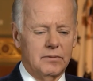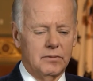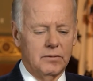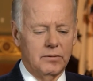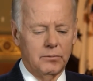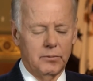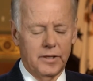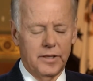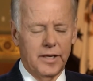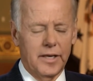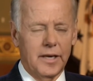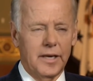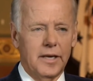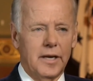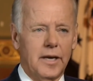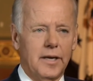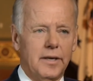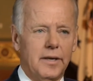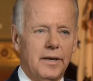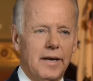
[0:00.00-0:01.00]
reneging
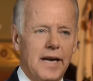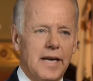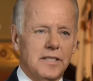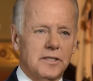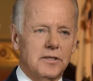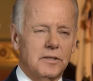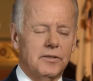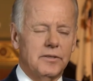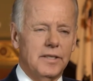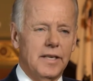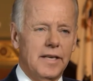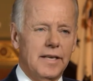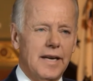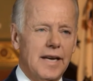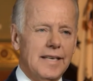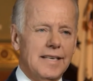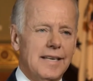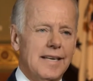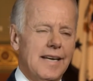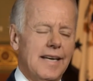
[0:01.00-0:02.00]
on the national debt,
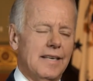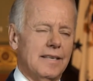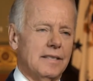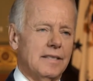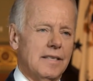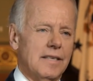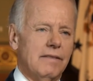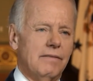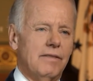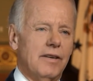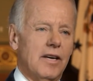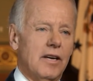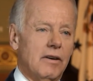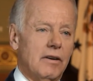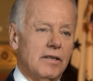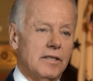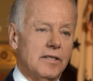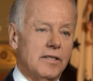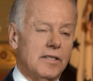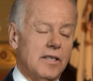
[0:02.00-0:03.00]
I can't leave there
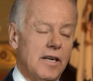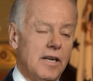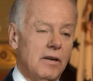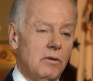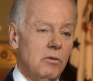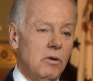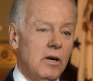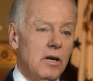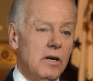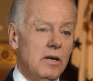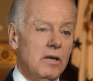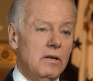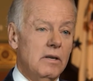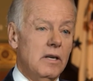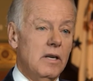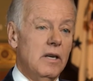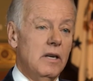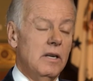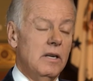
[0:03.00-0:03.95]
and say, well,